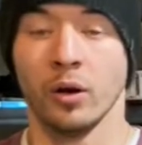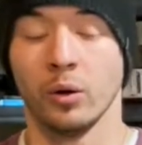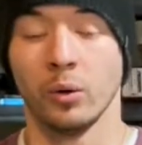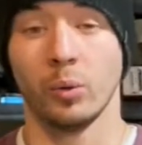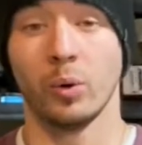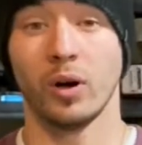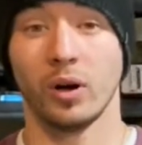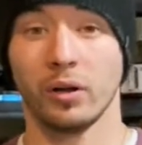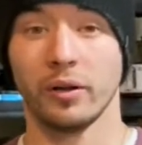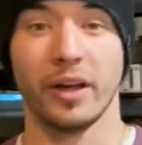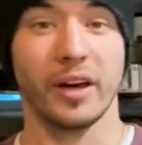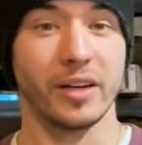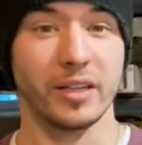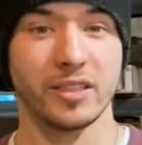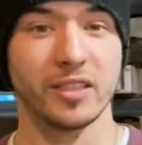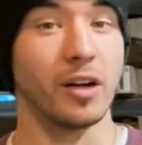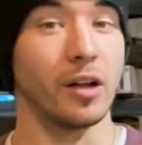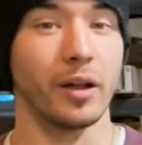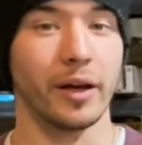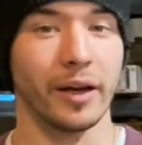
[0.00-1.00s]
Well, that is
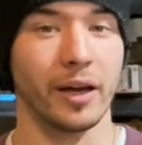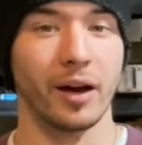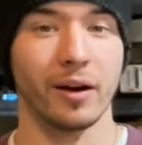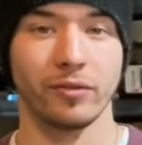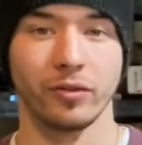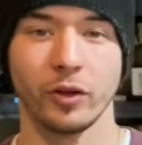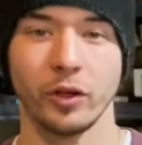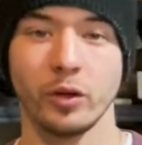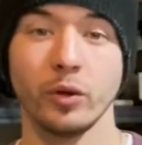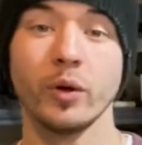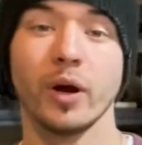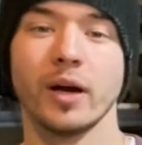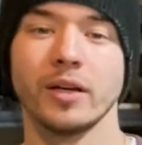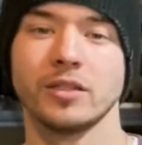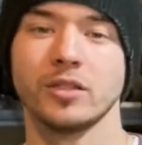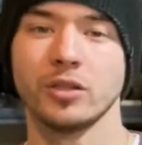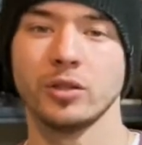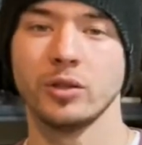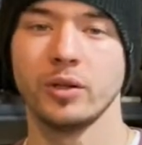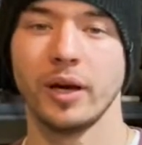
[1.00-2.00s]
all I got for you
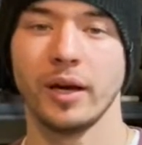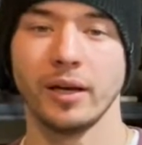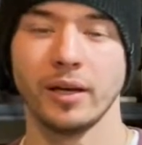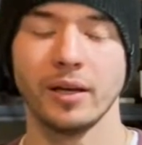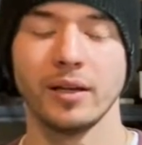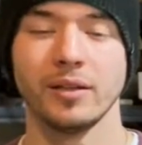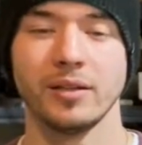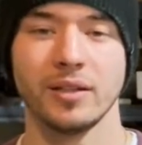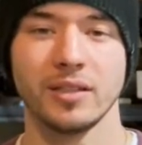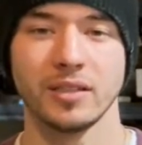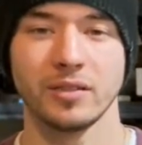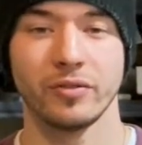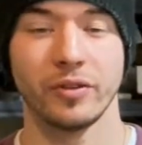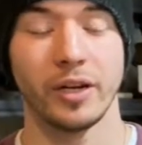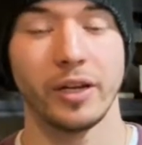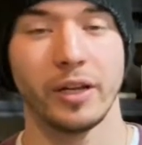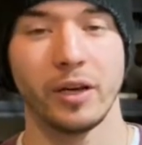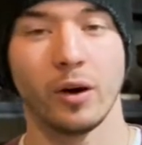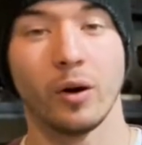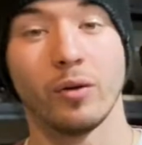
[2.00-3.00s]
guys today in this
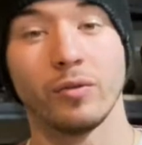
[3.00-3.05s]
video.